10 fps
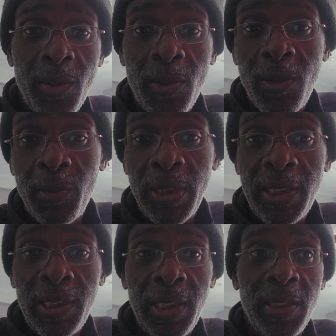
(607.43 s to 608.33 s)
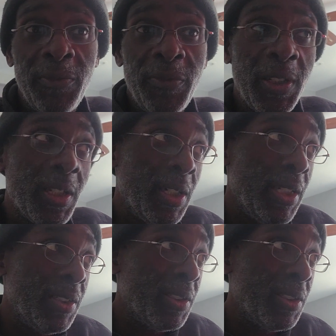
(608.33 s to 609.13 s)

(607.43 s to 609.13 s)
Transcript: all we see physically is